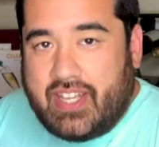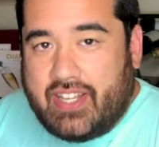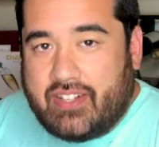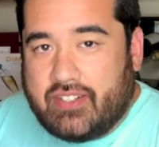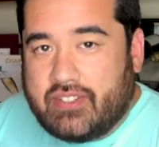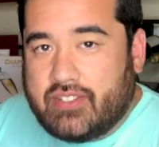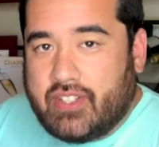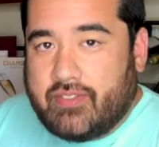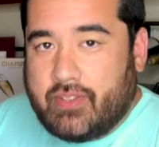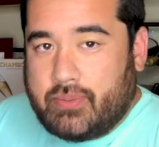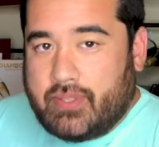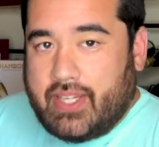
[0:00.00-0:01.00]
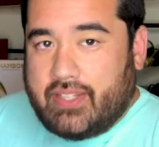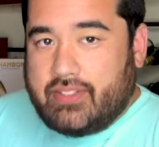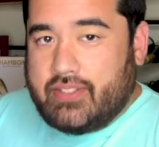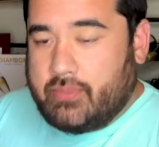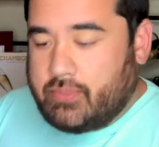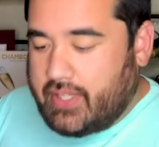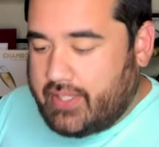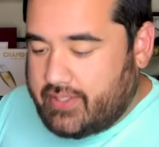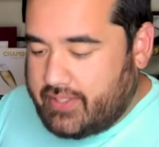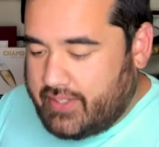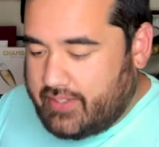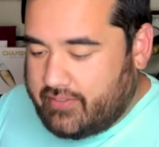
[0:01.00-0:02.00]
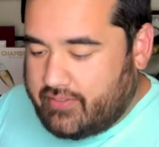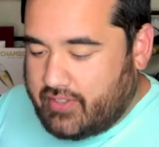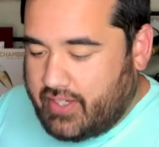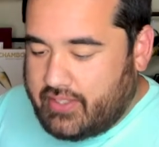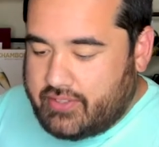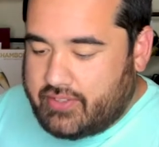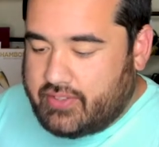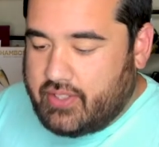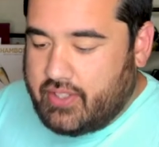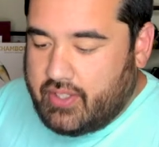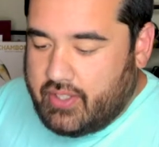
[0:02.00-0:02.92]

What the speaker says: acres of the plant planted in France.